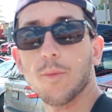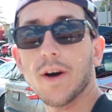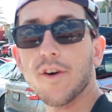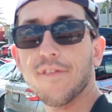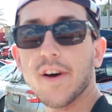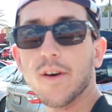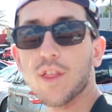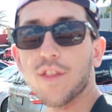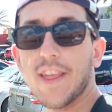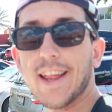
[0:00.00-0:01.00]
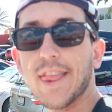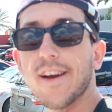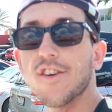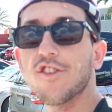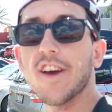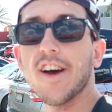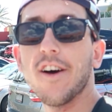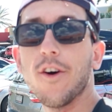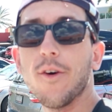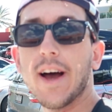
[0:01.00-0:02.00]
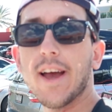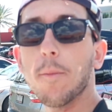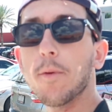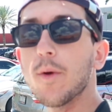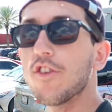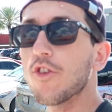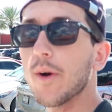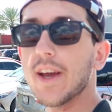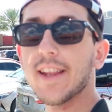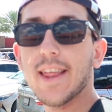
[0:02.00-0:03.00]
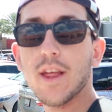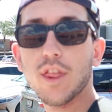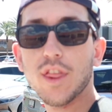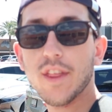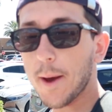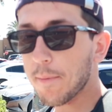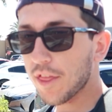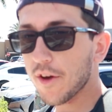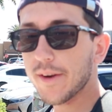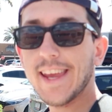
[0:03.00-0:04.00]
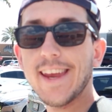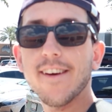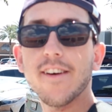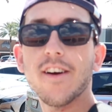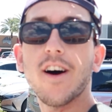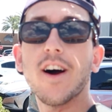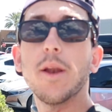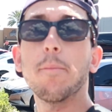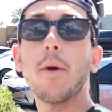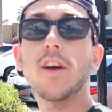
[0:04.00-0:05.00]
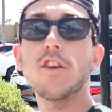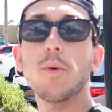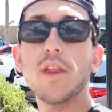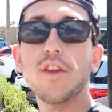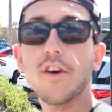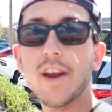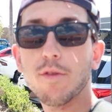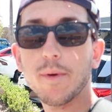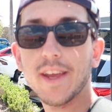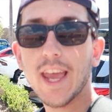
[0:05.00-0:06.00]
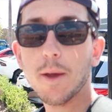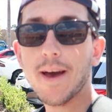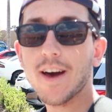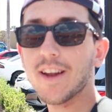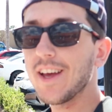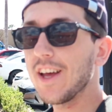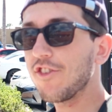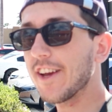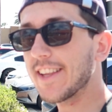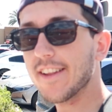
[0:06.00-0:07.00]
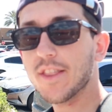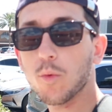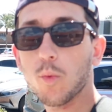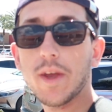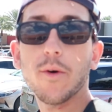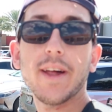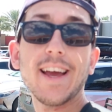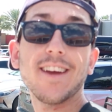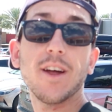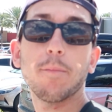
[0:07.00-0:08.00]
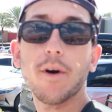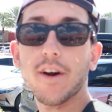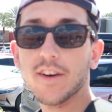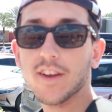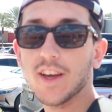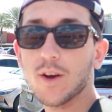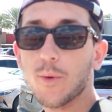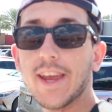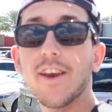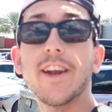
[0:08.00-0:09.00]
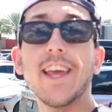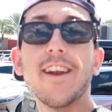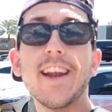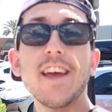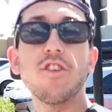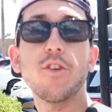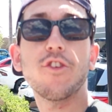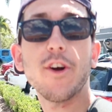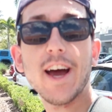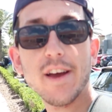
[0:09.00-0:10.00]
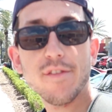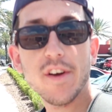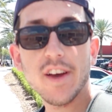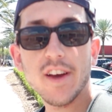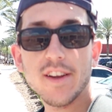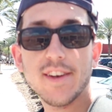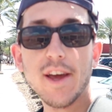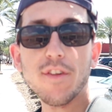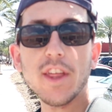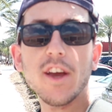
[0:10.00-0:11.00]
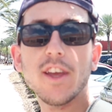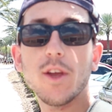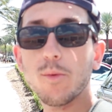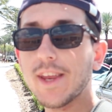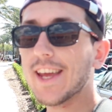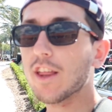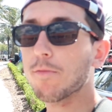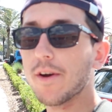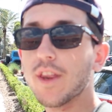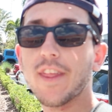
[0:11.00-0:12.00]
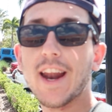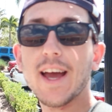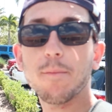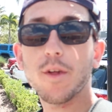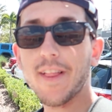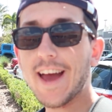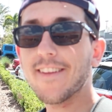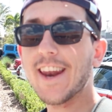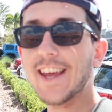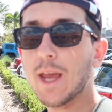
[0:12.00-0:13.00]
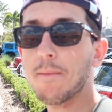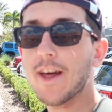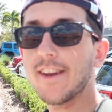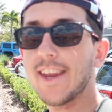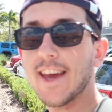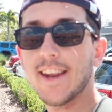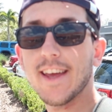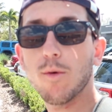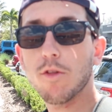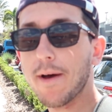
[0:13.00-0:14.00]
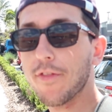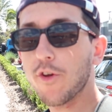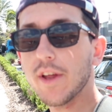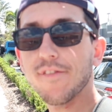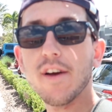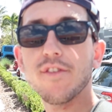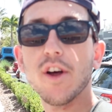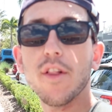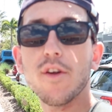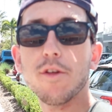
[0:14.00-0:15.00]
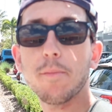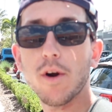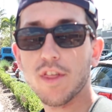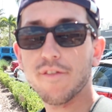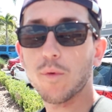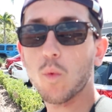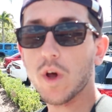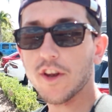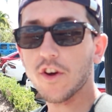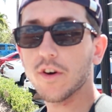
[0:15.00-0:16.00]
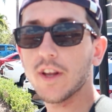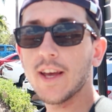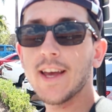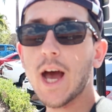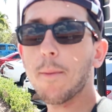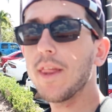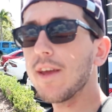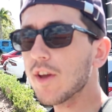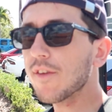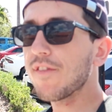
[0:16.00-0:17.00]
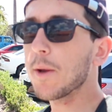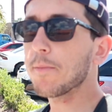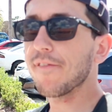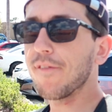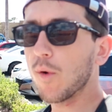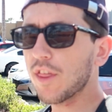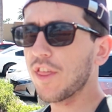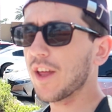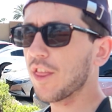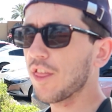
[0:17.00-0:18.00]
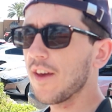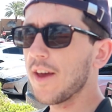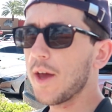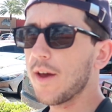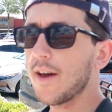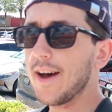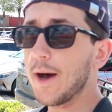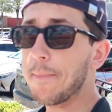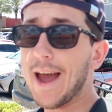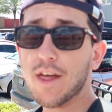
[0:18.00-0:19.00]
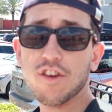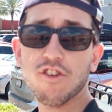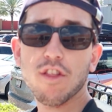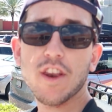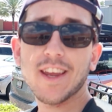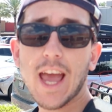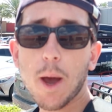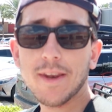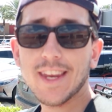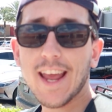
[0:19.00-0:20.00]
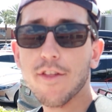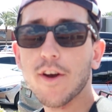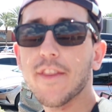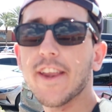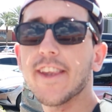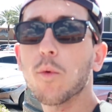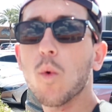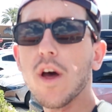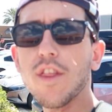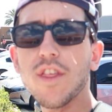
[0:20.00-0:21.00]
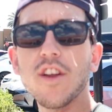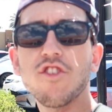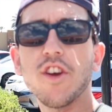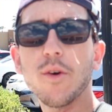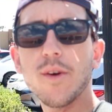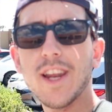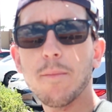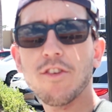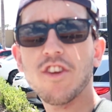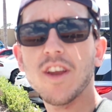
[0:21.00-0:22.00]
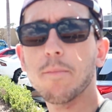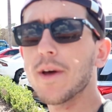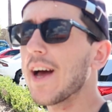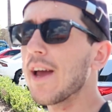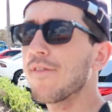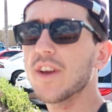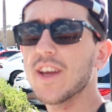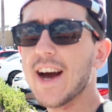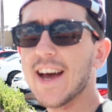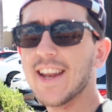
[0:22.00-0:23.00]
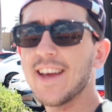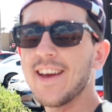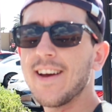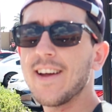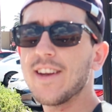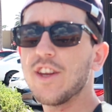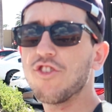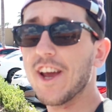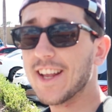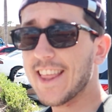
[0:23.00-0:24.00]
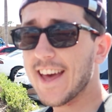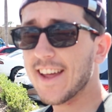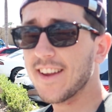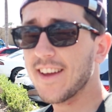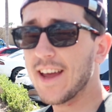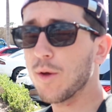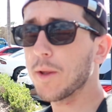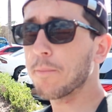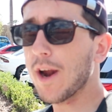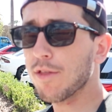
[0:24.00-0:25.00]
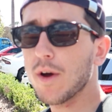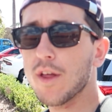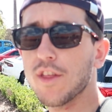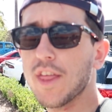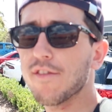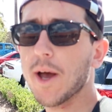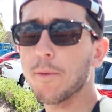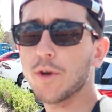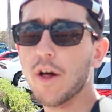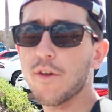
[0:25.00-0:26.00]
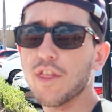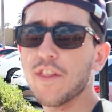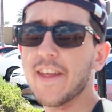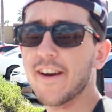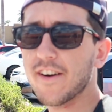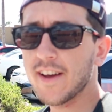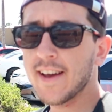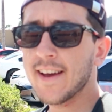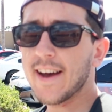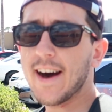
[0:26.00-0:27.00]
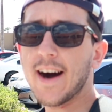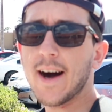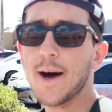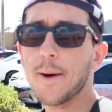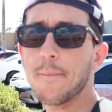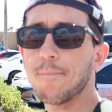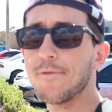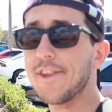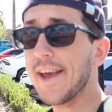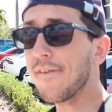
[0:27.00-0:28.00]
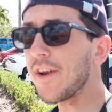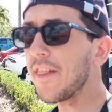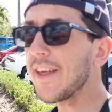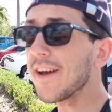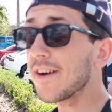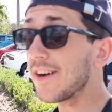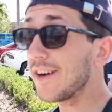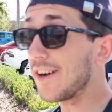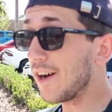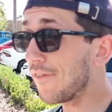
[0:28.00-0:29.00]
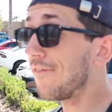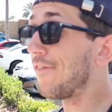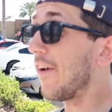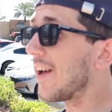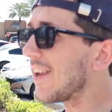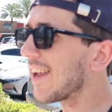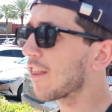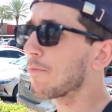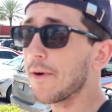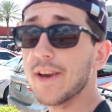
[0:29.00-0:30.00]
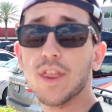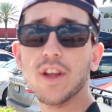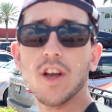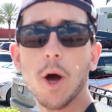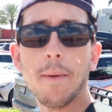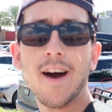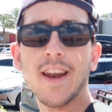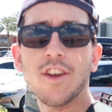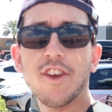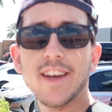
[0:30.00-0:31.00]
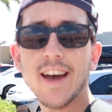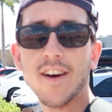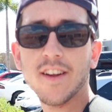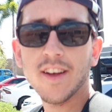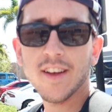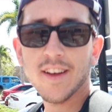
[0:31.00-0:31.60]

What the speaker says: Well folks, that's our show. I hope you enjoyed this episode here on ParkTwister as we came out, checked out the wheel at Icon Park right here on International Drive. Definitely a unique experience that I am glad that I came out and did. It was about $35 a person for one adult. I believe you could fit up 4 to 6 passengers in a cabin together, and then there was a children admission, but I forgot to check that and see what the price was. You save a couple dollars there. Definitely a fun experience to come out and check out